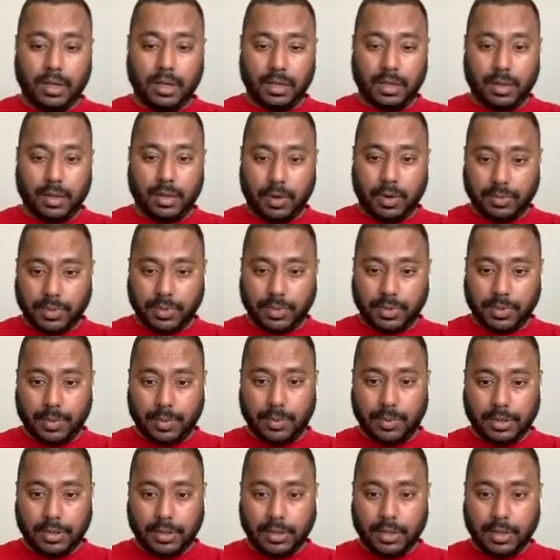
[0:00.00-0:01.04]
problem
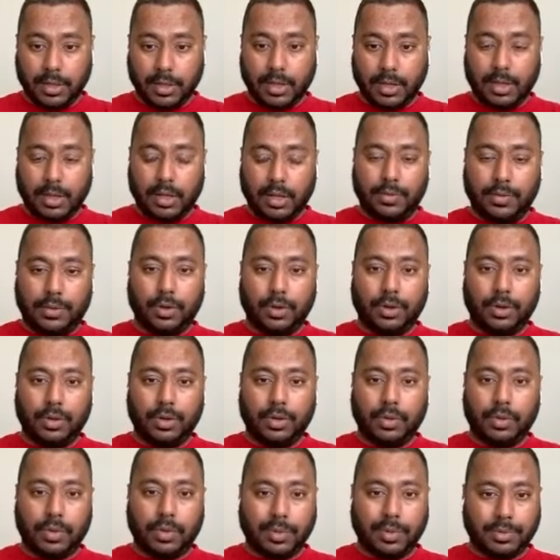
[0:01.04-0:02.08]
statements. If you go
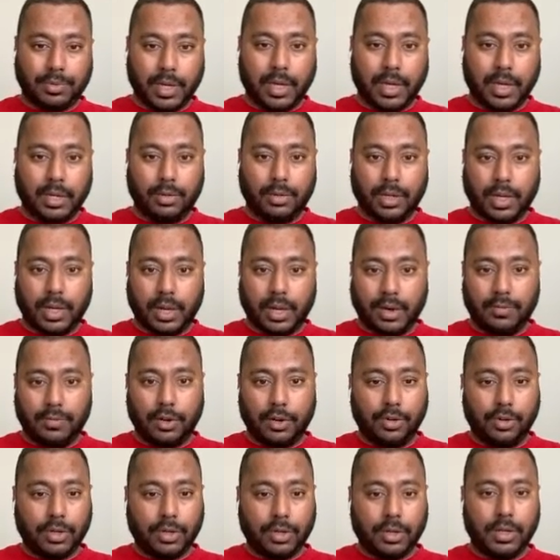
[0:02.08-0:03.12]
to the website, you can have a
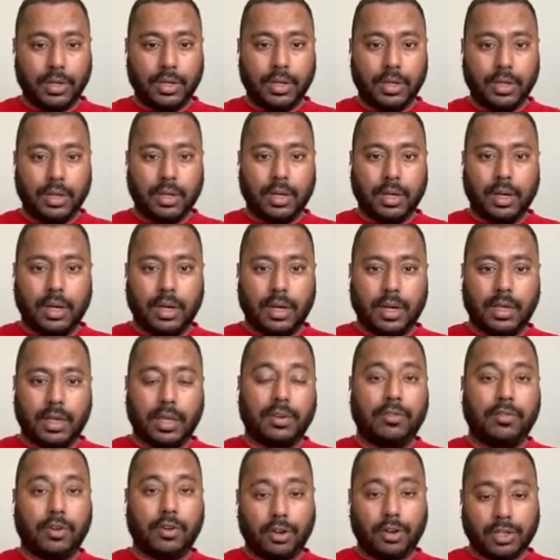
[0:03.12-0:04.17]
look. There
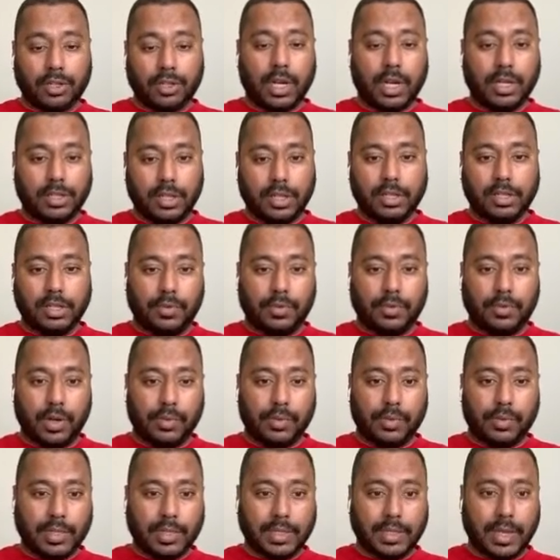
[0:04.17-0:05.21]
are 4 challenges for
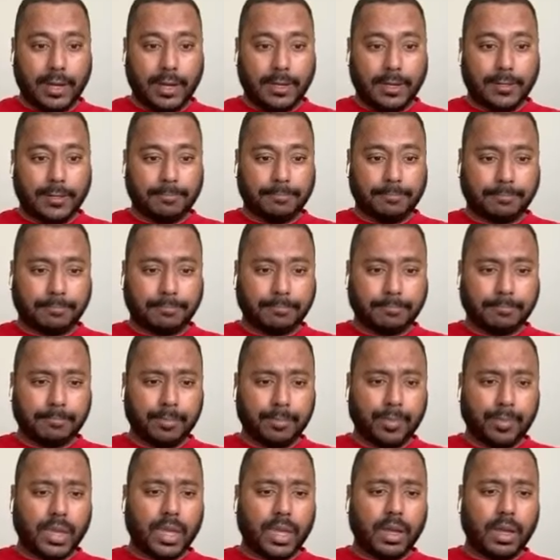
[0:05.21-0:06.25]
InvestHack.
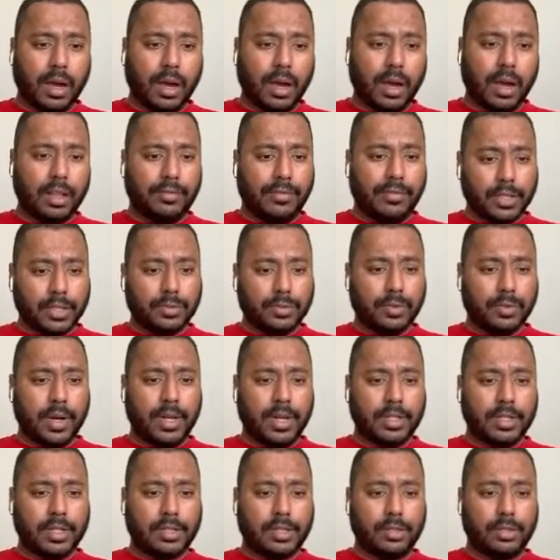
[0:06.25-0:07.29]
The first one
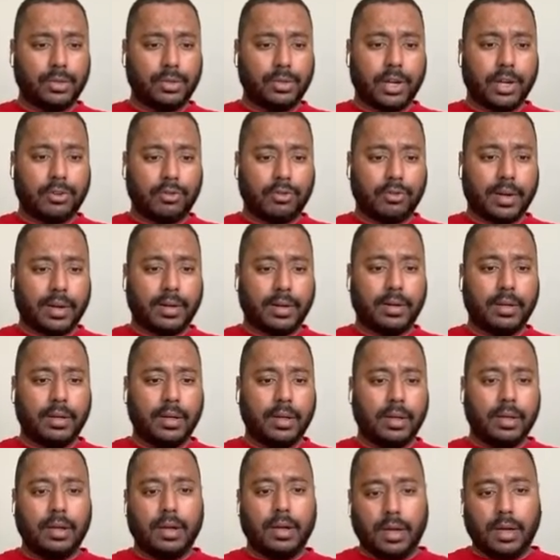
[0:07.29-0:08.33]
is to attract
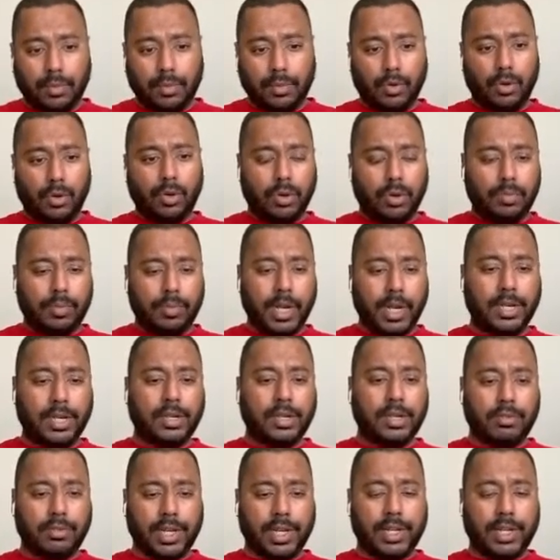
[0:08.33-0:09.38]
more
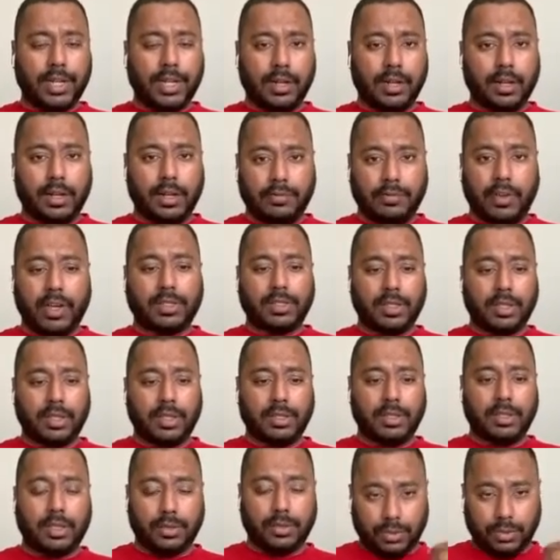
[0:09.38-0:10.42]
Malaysian retail investors
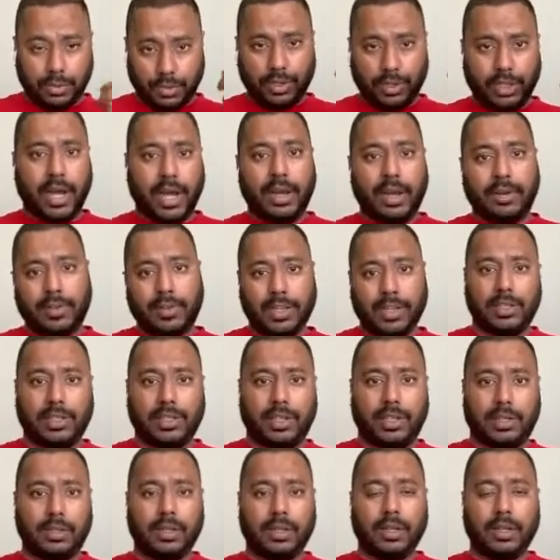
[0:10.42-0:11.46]
into share
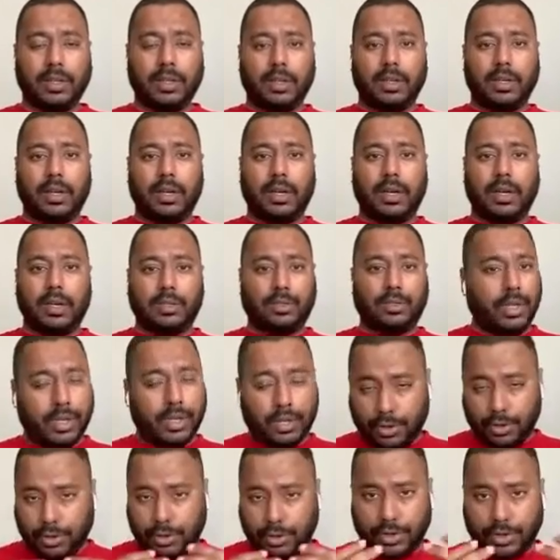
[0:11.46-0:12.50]
investing, to
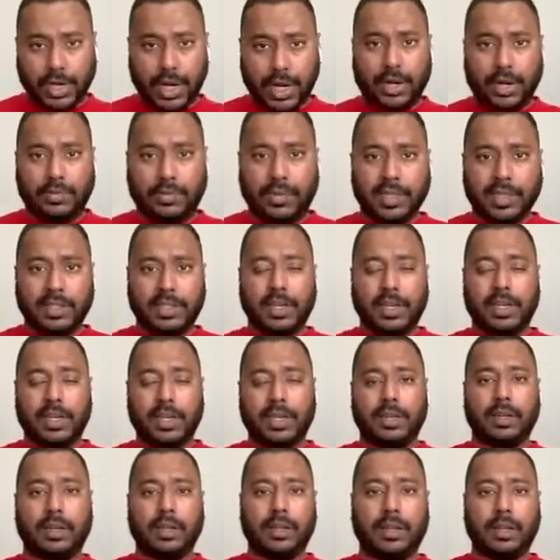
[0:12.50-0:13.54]
introduce share
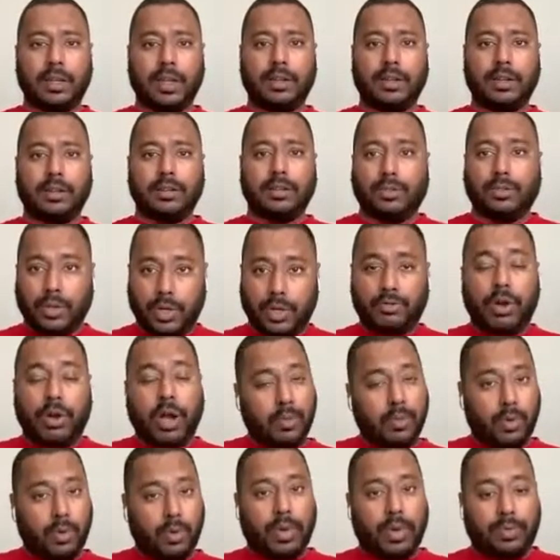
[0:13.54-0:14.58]
investing and then to attract
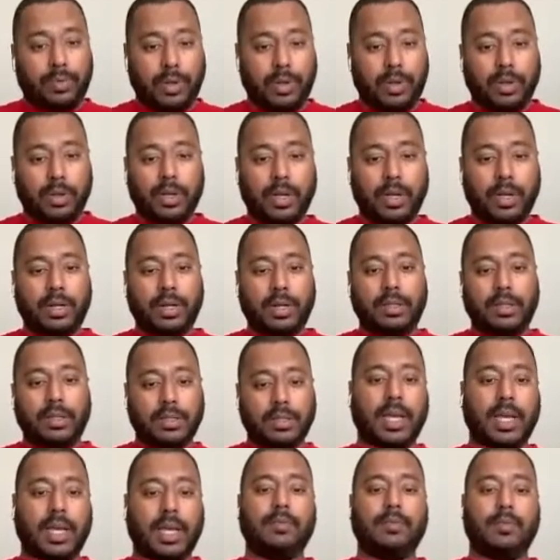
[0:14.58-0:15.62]
more people. The
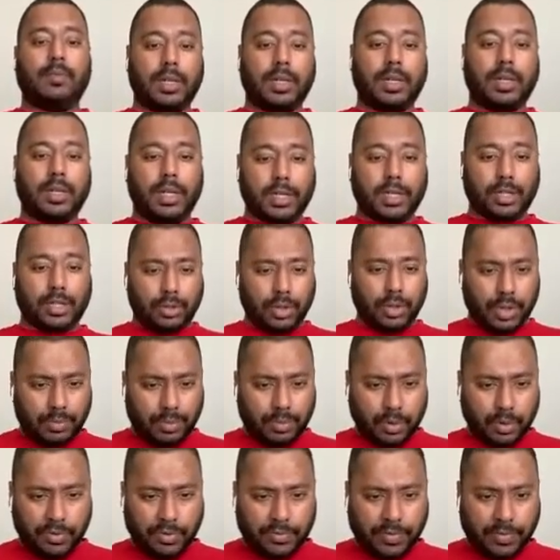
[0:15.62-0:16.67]
second one is to
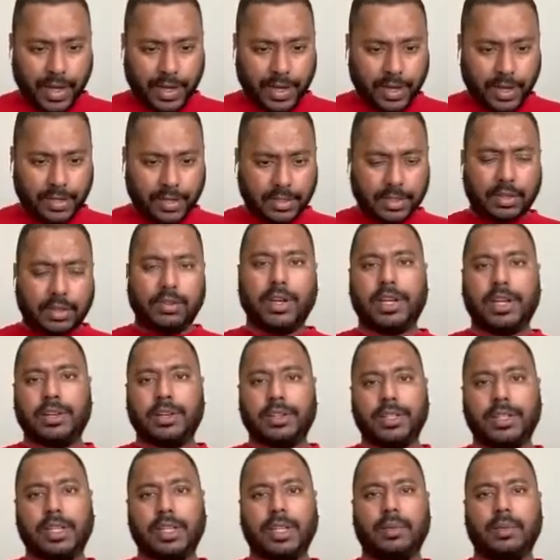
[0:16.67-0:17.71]
improve financial
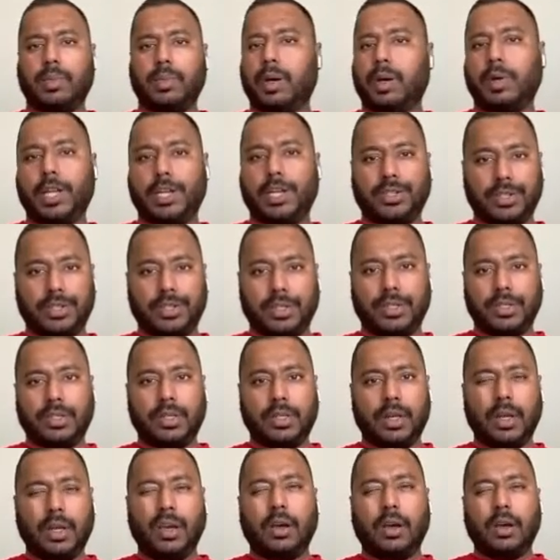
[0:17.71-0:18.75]
literacy among Malaysians.
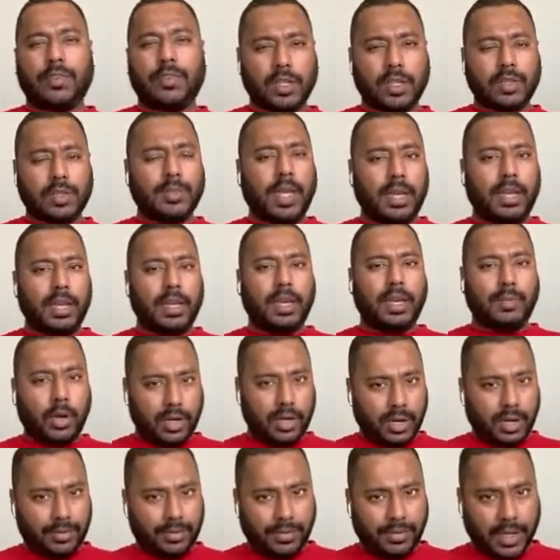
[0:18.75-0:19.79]
Of course, mainly
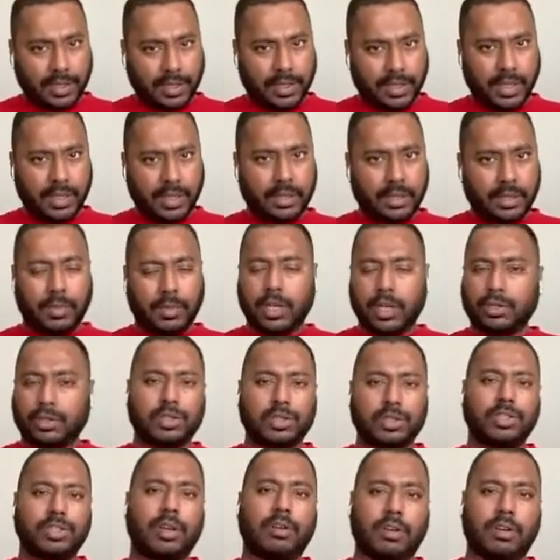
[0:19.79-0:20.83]
about investing, but
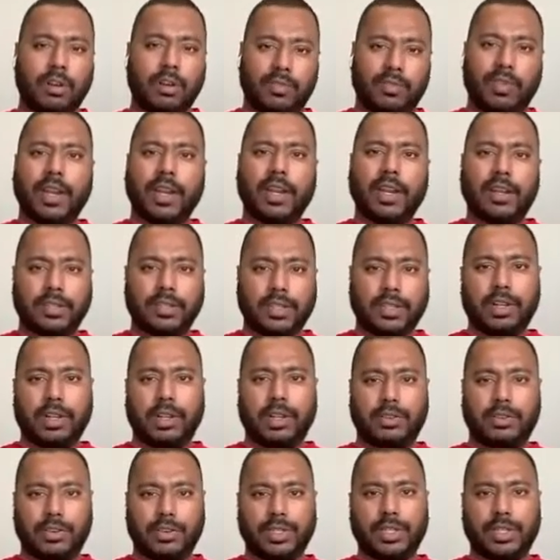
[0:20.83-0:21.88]
also general financial
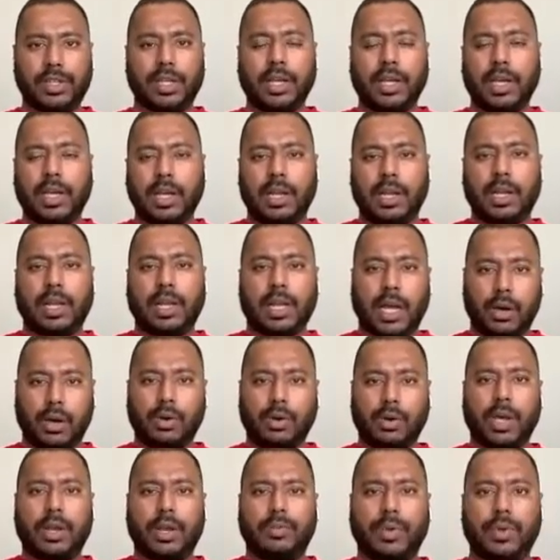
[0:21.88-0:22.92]
literacy. Like how
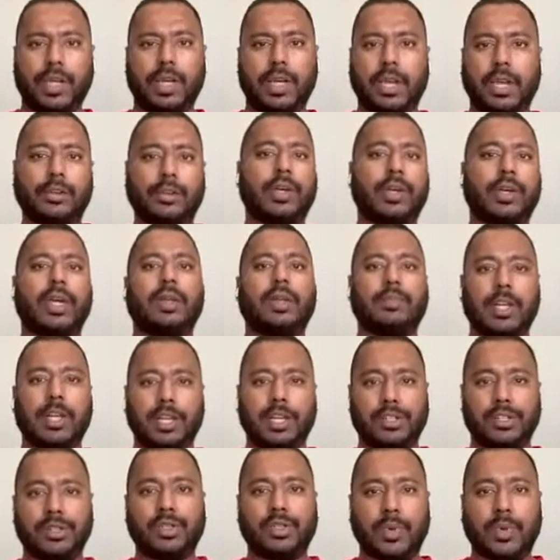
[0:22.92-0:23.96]
can we educate
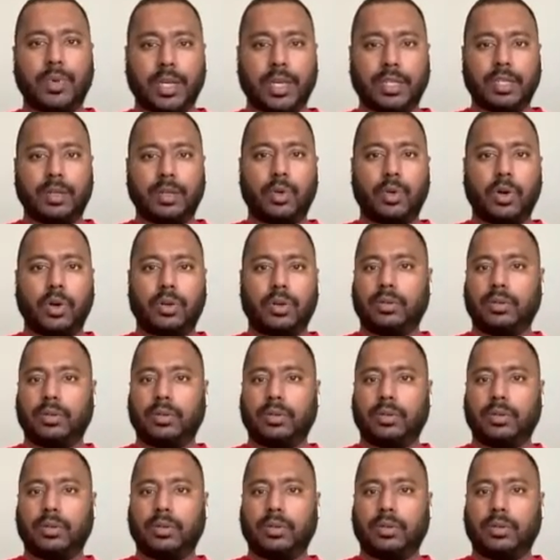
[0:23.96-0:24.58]
Malaysians better about